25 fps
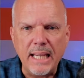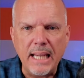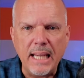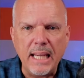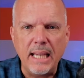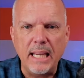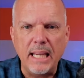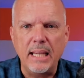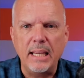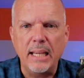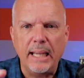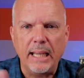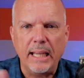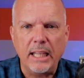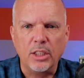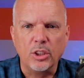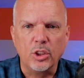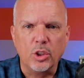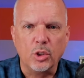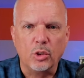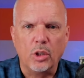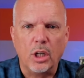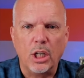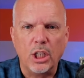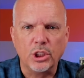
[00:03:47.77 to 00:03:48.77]
Key
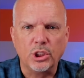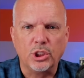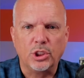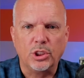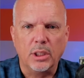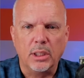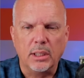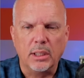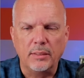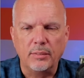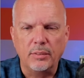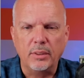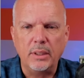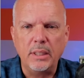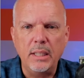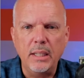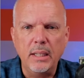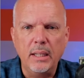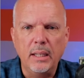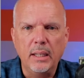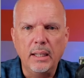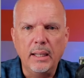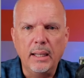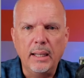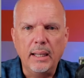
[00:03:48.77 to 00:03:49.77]
in-garage delivery.
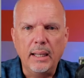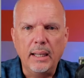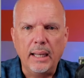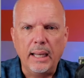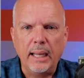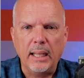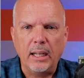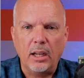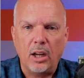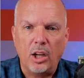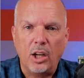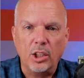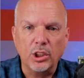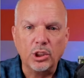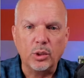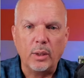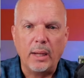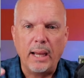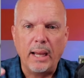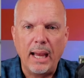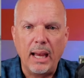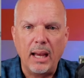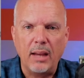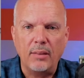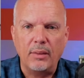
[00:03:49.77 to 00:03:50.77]
And I also
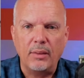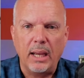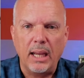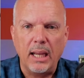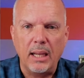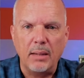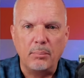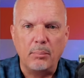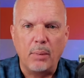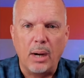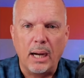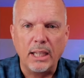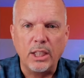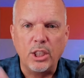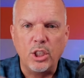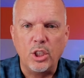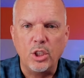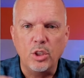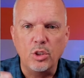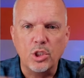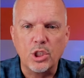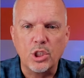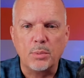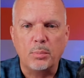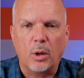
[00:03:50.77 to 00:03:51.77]
have a
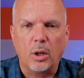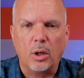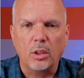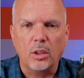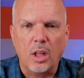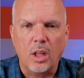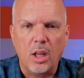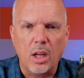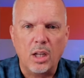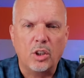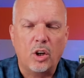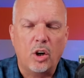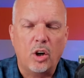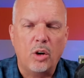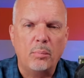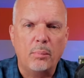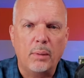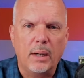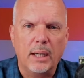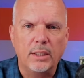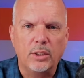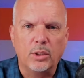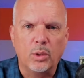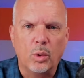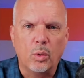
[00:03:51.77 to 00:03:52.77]
MyQ smart lock on
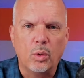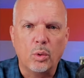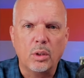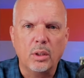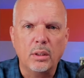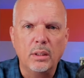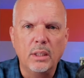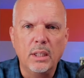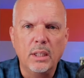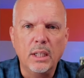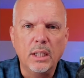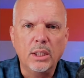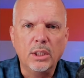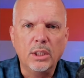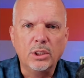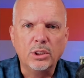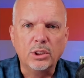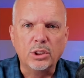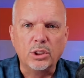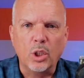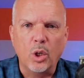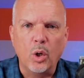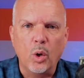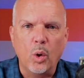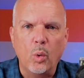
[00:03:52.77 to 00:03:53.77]
my door.
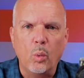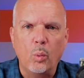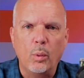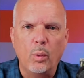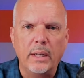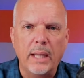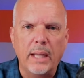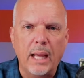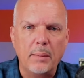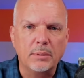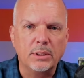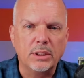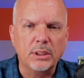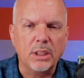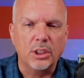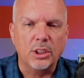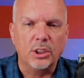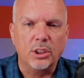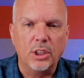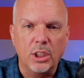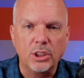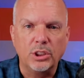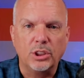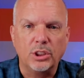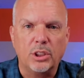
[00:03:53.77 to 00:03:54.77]
So when
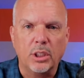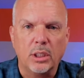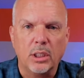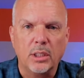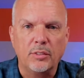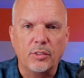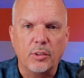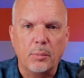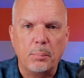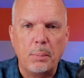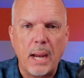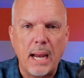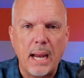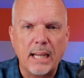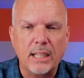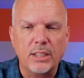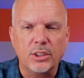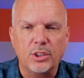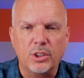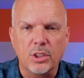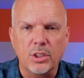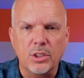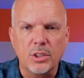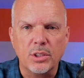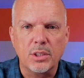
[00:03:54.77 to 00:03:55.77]
Amazon does deliver
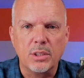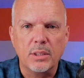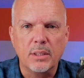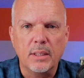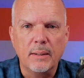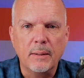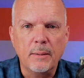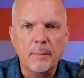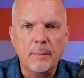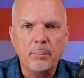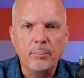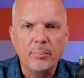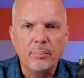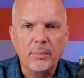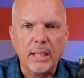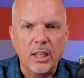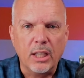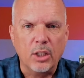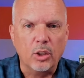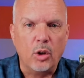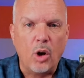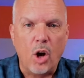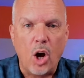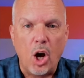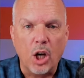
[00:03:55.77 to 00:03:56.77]
packages,
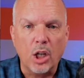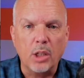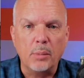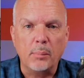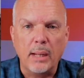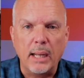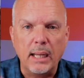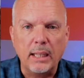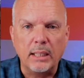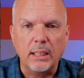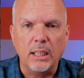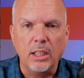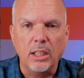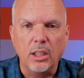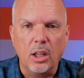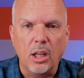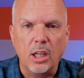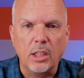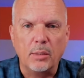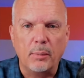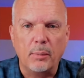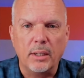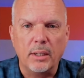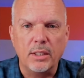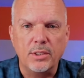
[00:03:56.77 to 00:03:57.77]
it'll automatically
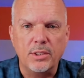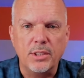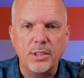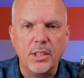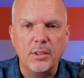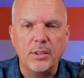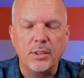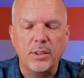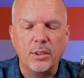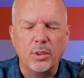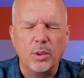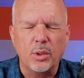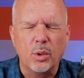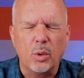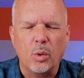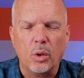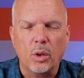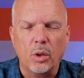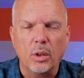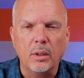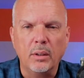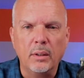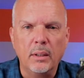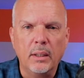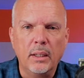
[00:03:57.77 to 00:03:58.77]
lock my interior
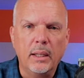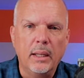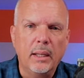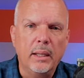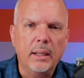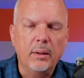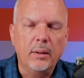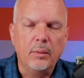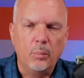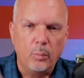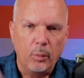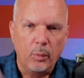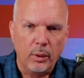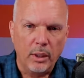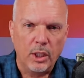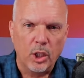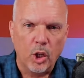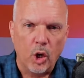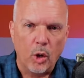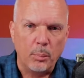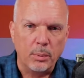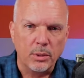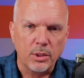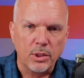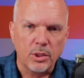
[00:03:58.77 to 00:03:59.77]
door when it
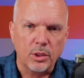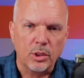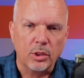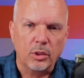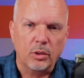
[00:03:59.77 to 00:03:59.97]
opens